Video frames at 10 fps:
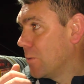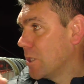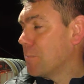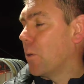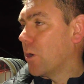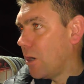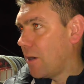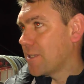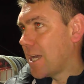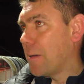we spoke at
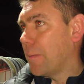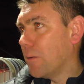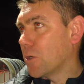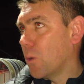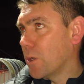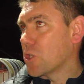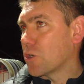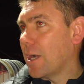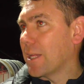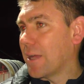half time about going and
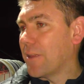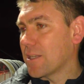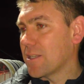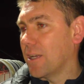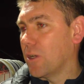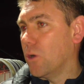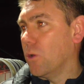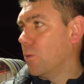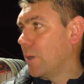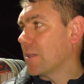trying to get that second
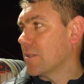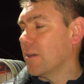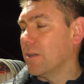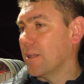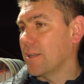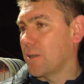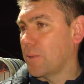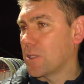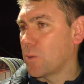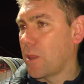goal, we had to, like I say,
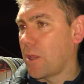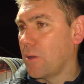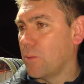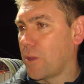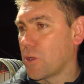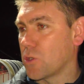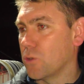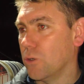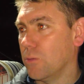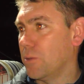weather a
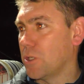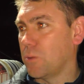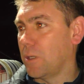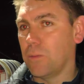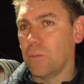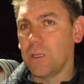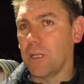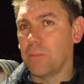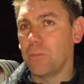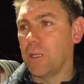storm, which we
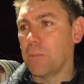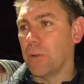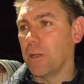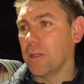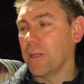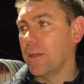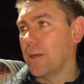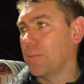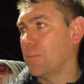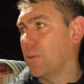did brilliantly.
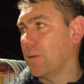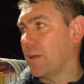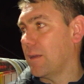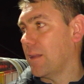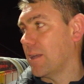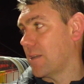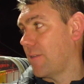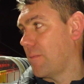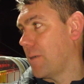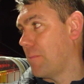And like I say,
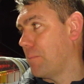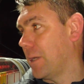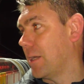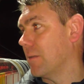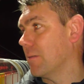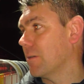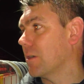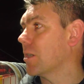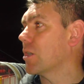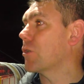if I'm being
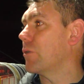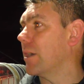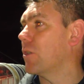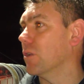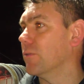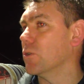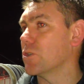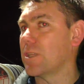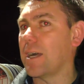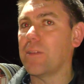critical of
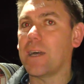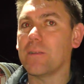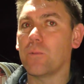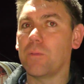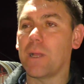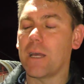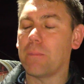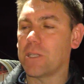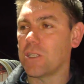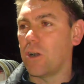us, that we've been in that
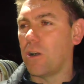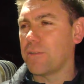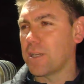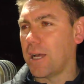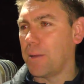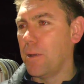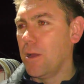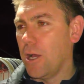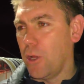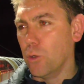position at half time
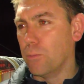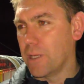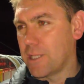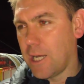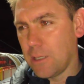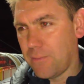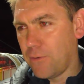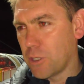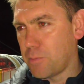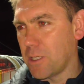a number of times
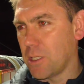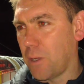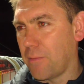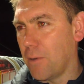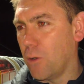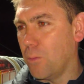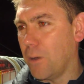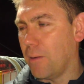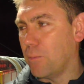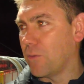before, especially away from home,
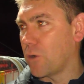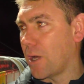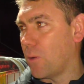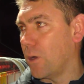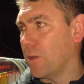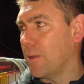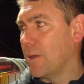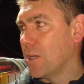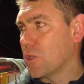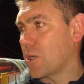and we've gone out and
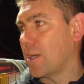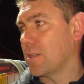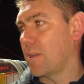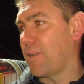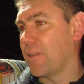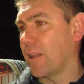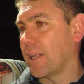tried to defend the